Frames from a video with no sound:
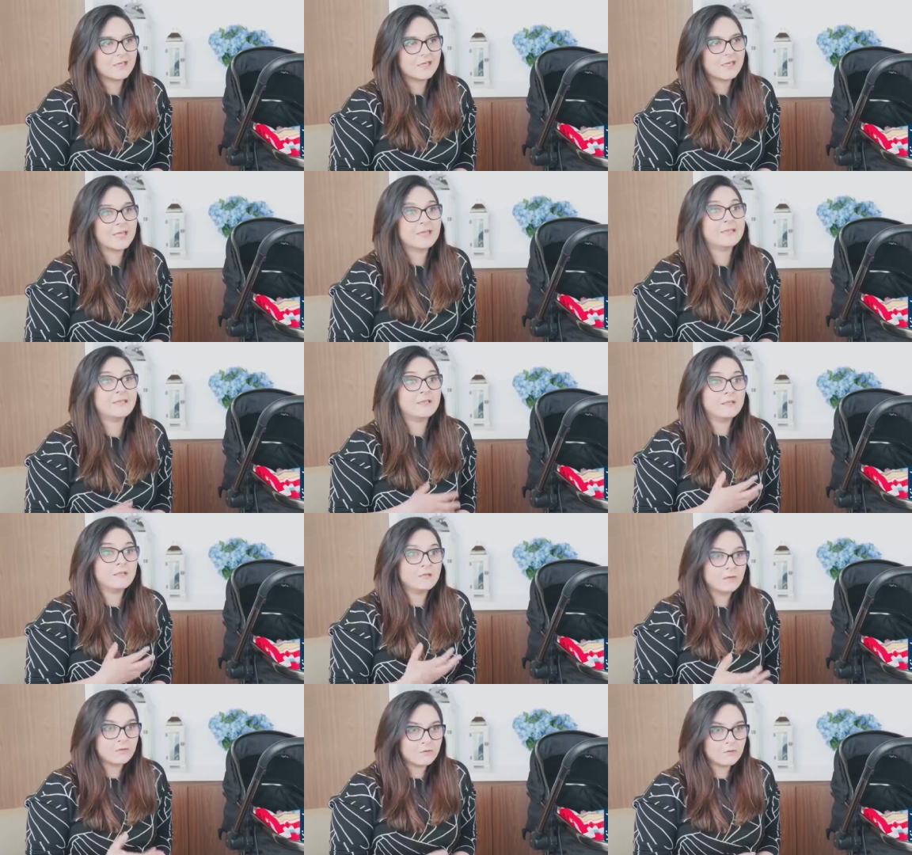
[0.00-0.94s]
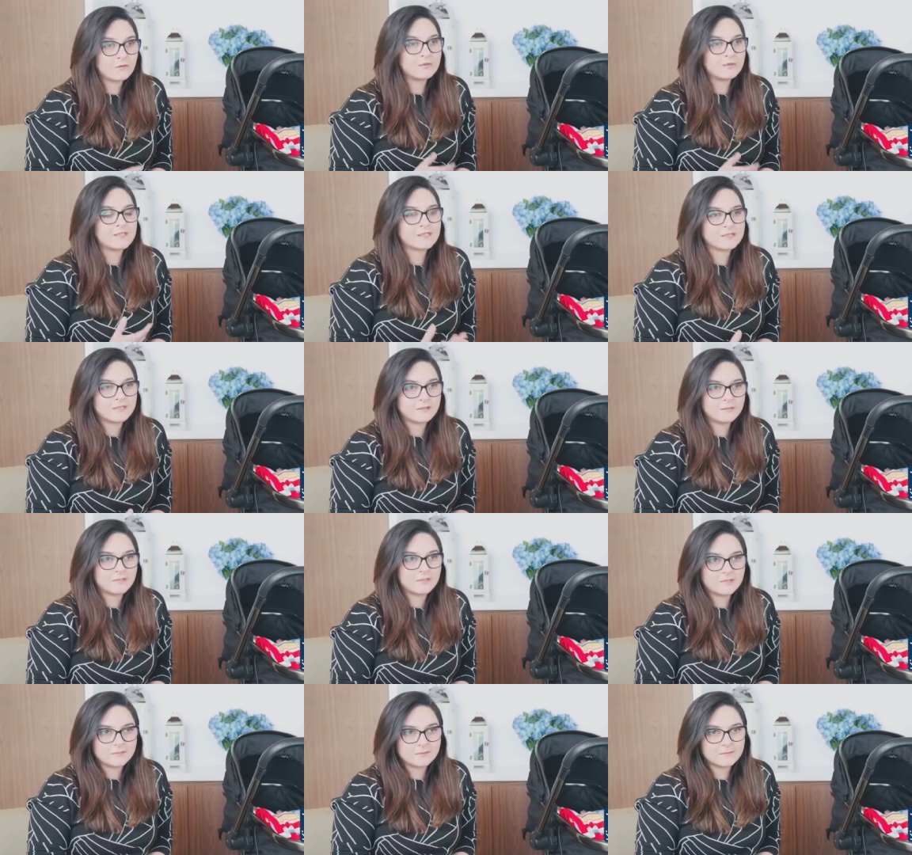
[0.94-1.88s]
I didn't know the
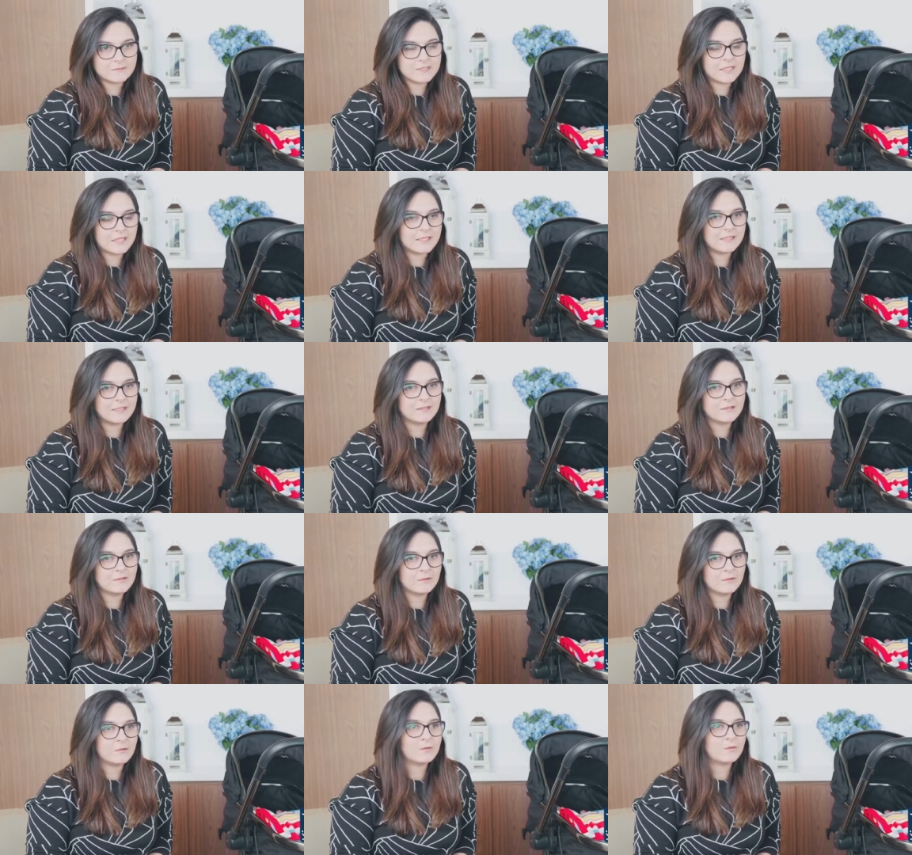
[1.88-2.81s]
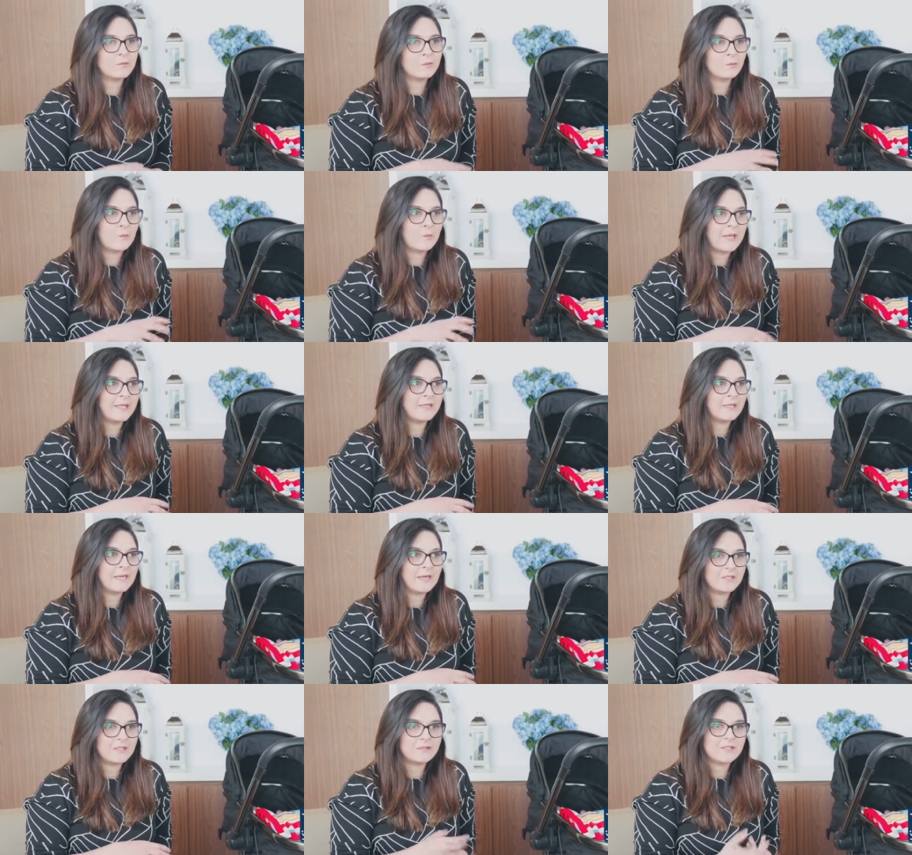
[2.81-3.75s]
symptoms. I didn't know when
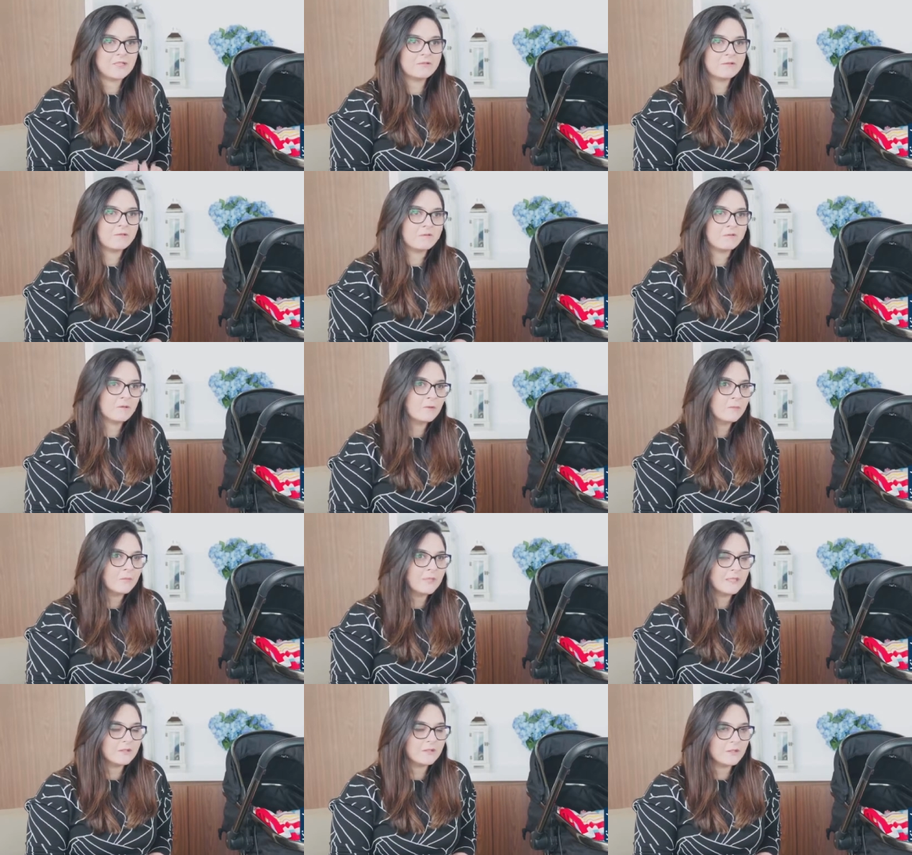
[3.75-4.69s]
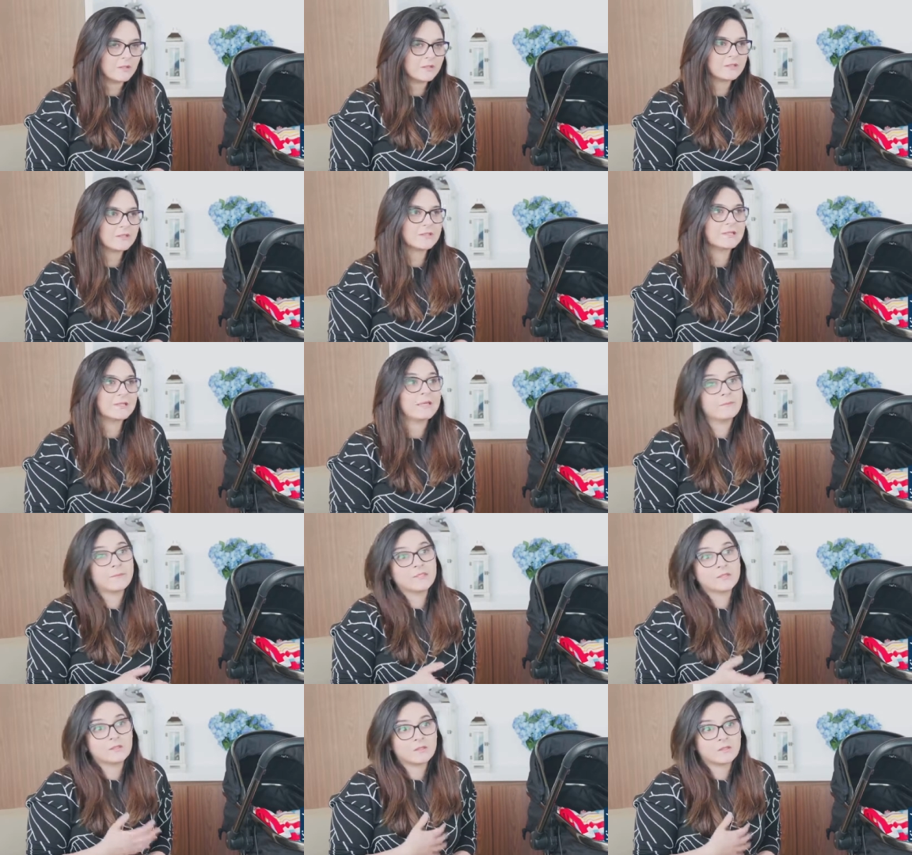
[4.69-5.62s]
I should have informed my doctor, and
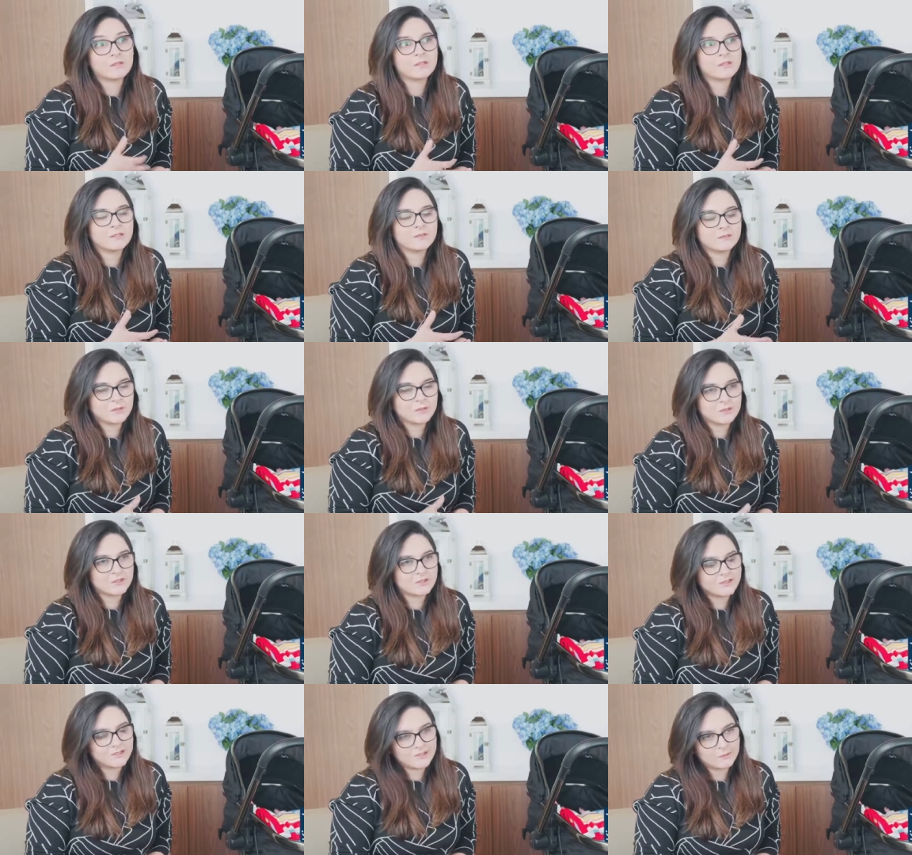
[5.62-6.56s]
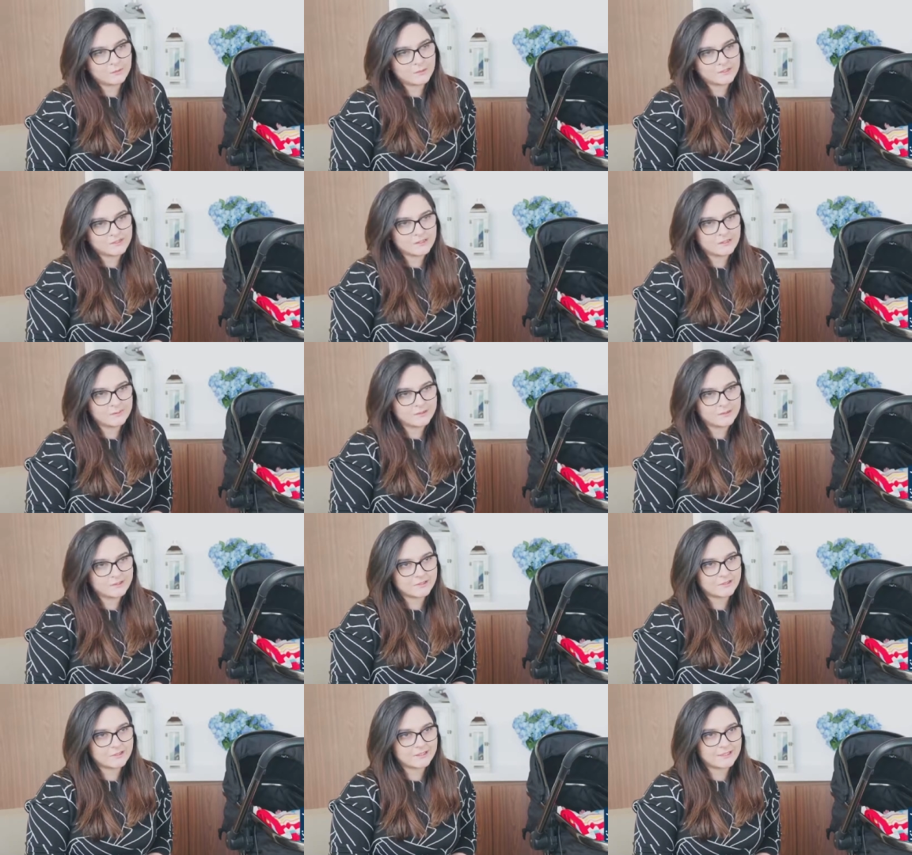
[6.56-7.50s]
my doctor unfortunately wasn't able
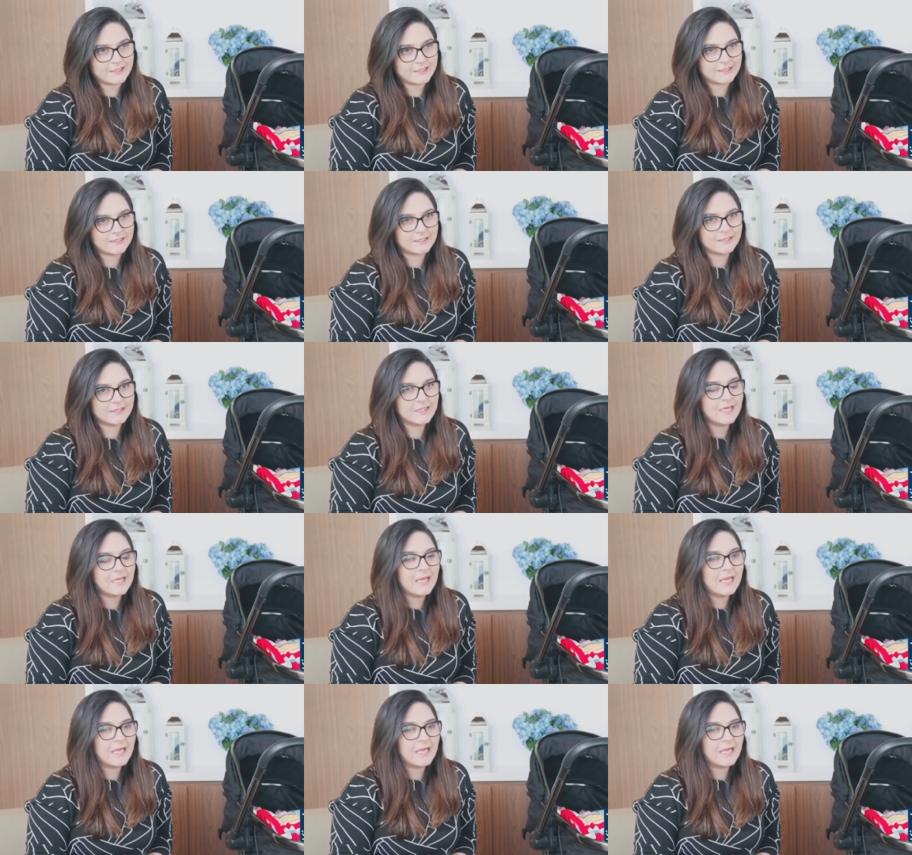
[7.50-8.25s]
to detect it.